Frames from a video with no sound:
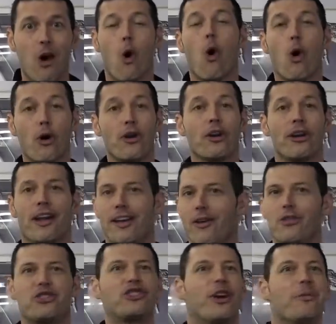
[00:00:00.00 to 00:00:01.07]
Or you're going to, I
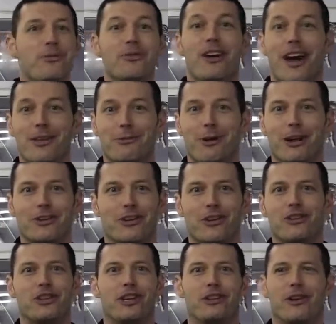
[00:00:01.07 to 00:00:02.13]
know some of you guys watch, you're
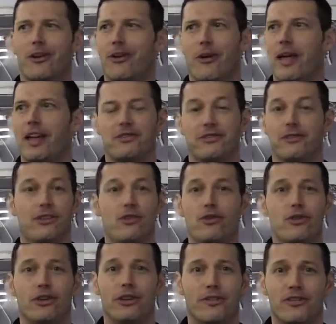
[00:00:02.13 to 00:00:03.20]
going to sit there going, "That's you
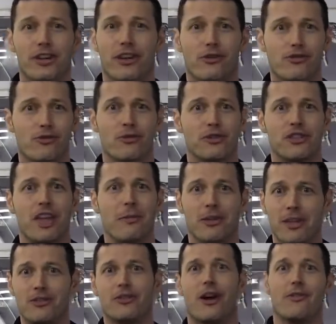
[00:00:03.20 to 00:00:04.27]
couldn't have said a truer
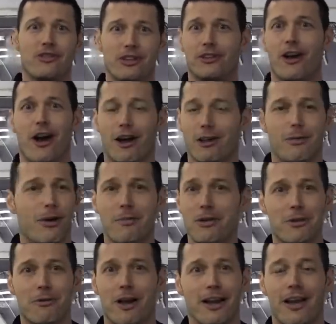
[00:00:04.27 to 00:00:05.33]
statement. He's obviously talking about
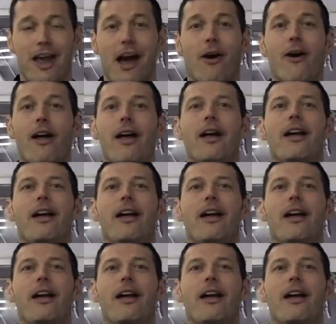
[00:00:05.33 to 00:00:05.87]
me right now."